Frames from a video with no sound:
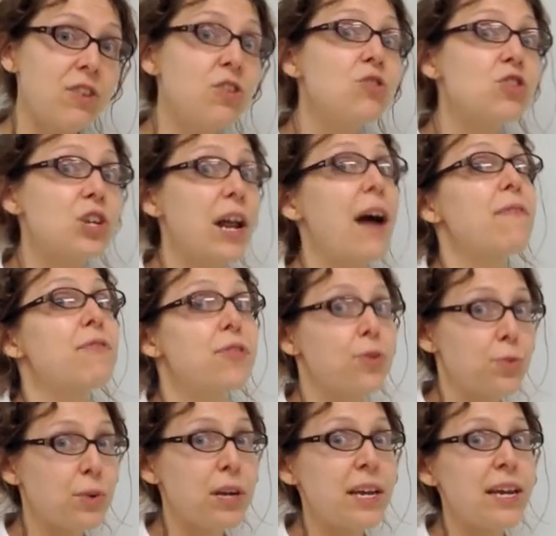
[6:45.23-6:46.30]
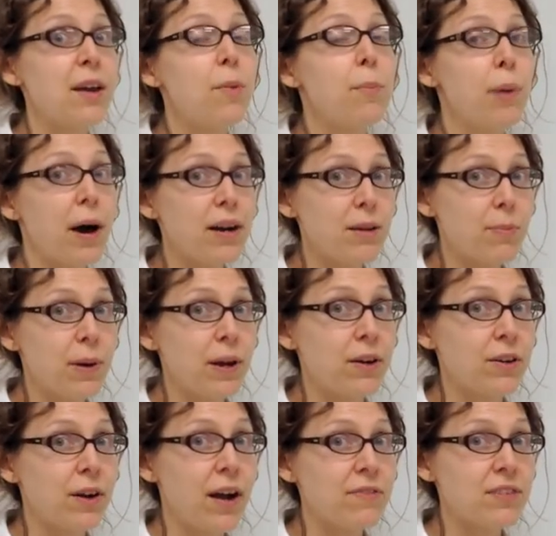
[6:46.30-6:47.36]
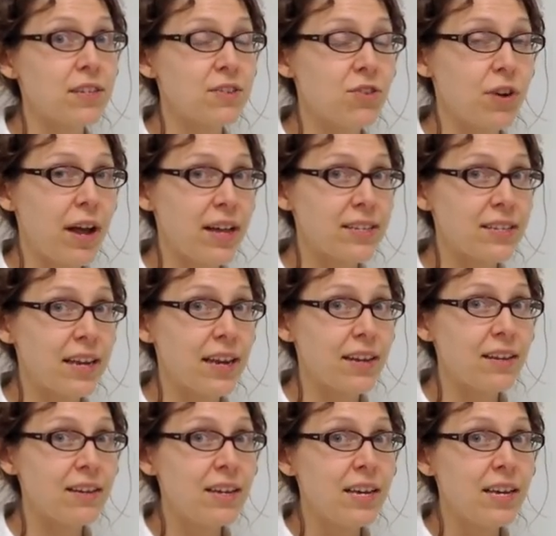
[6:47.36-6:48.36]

you should have 3 body paragraphs in your essay.